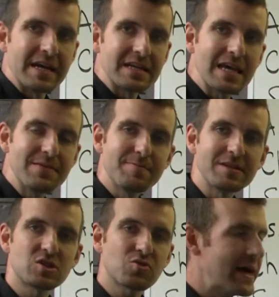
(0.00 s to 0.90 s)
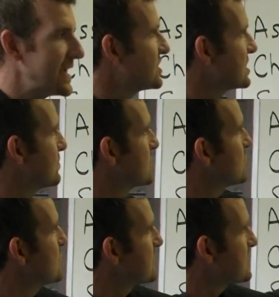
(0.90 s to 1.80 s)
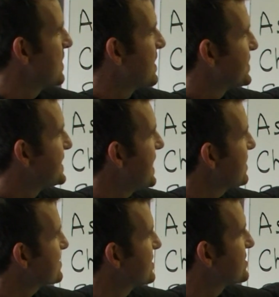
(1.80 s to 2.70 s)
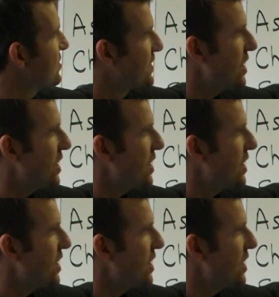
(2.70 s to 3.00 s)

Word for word: It seems a bit strange to reduce the analysis of an